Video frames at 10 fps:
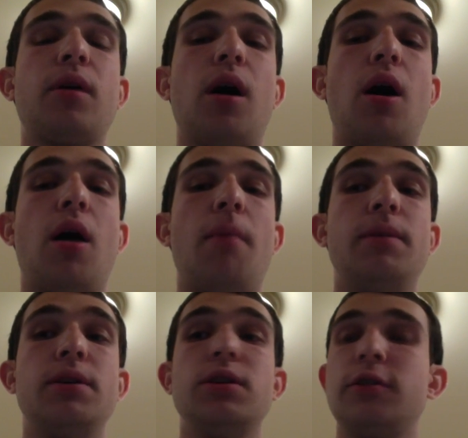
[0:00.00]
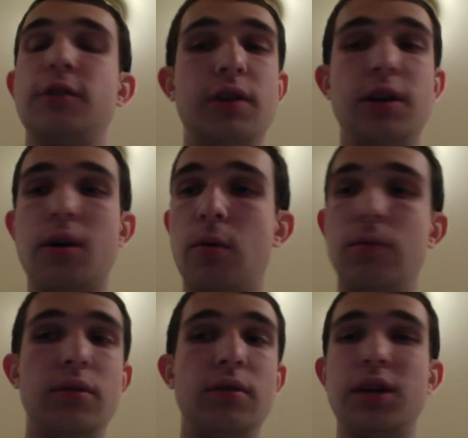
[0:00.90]
um, you know,
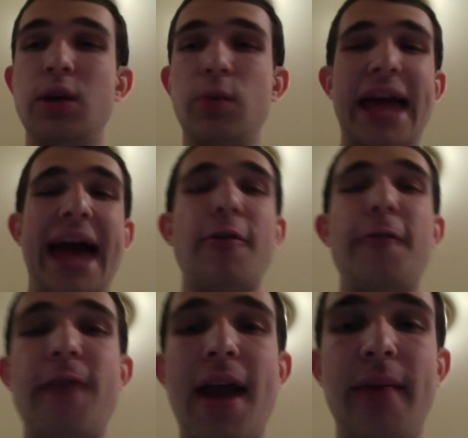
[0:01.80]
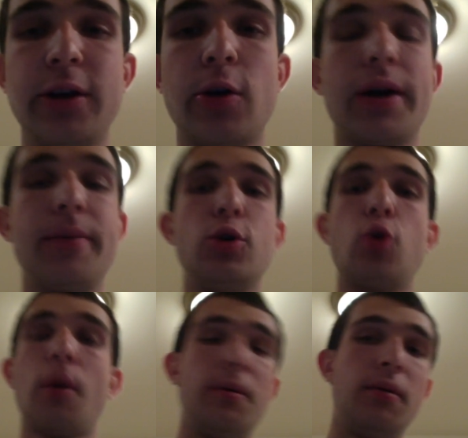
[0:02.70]
didn't really have a family growing up. He
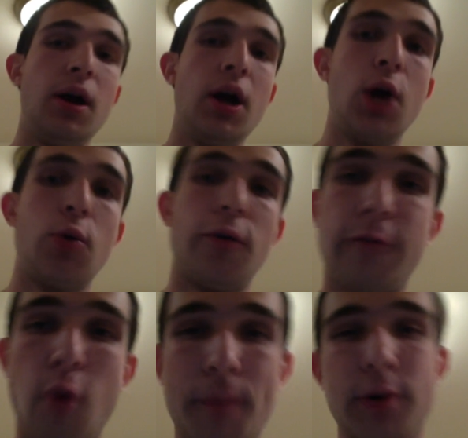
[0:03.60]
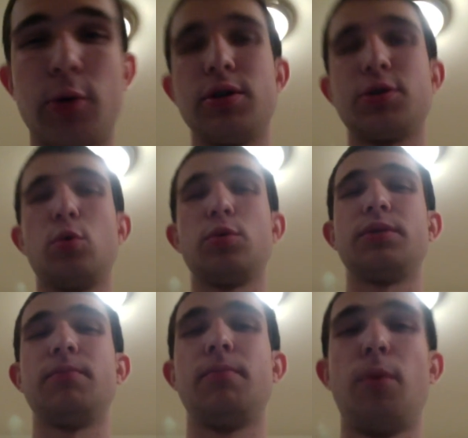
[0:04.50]
grew up in reformatory schools
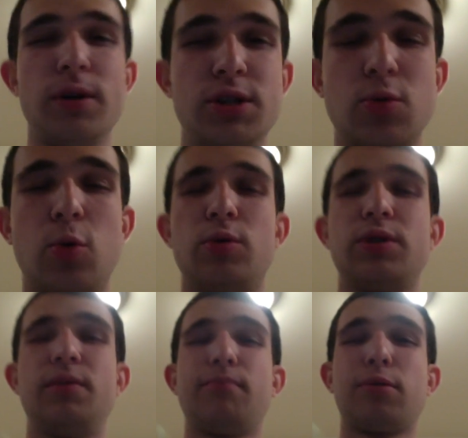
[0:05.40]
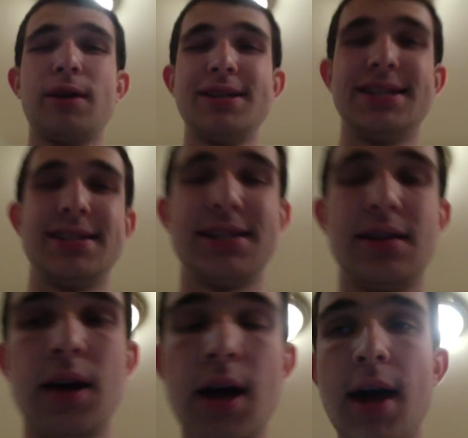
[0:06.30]
and boys' schools and prisons, and
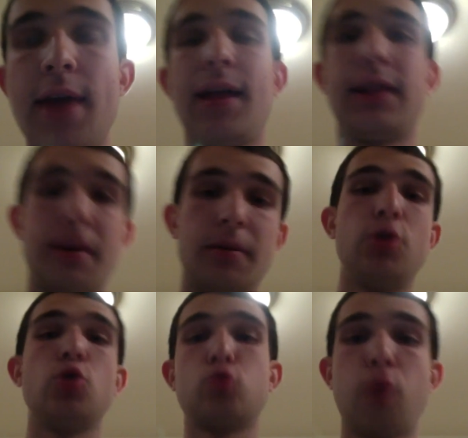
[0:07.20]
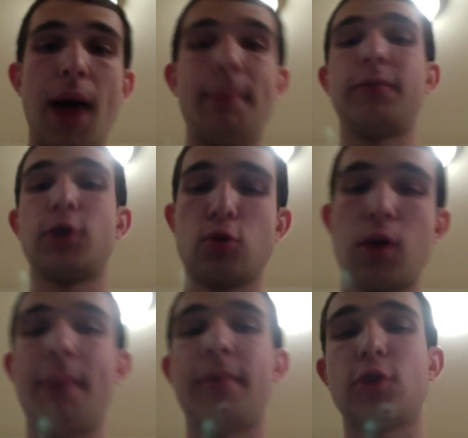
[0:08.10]
that led him to do crime after
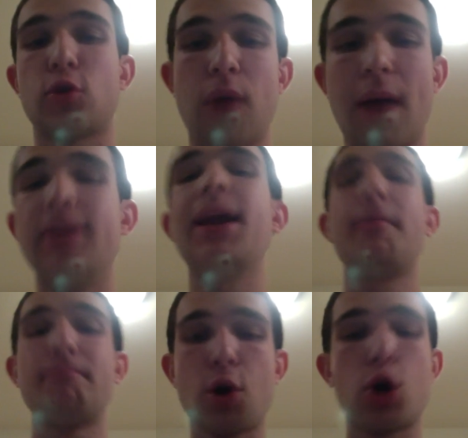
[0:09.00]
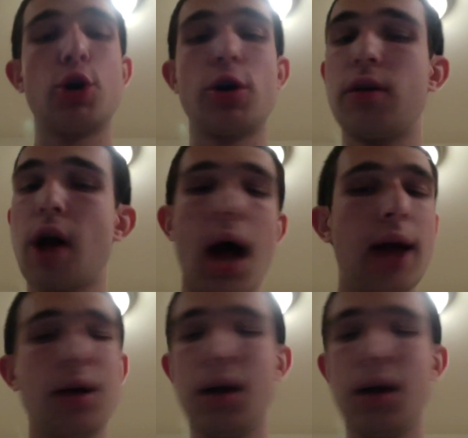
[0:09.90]
crime after crime, and not murder, not